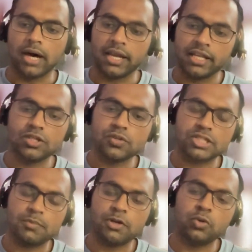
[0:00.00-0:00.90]
reach out to
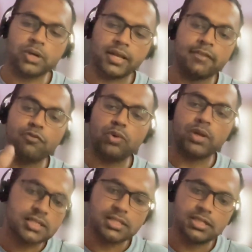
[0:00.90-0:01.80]
someone who can
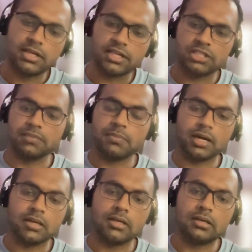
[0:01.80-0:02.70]
influence the decision
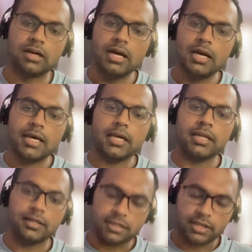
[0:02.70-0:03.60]
maker
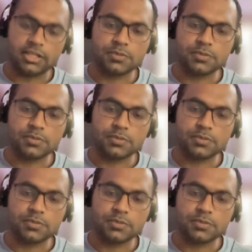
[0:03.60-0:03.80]
in this